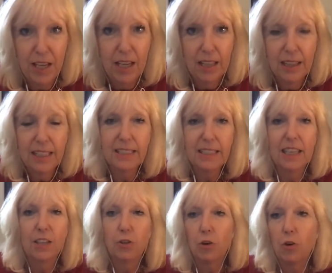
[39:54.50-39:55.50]
Let's
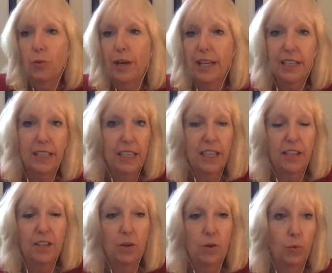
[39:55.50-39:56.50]
say you're waiting to
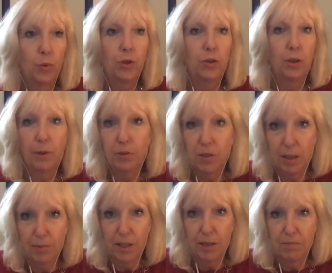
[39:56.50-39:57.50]
hear word about
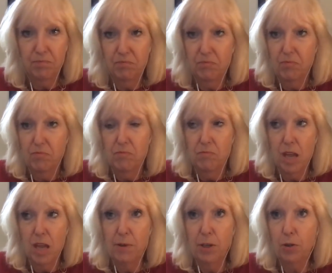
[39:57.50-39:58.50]
something.
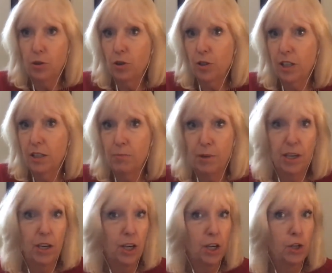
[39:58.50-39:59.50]
Maybe you're looking to bring
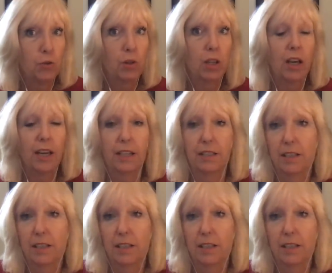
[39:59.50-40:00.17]
on a new client.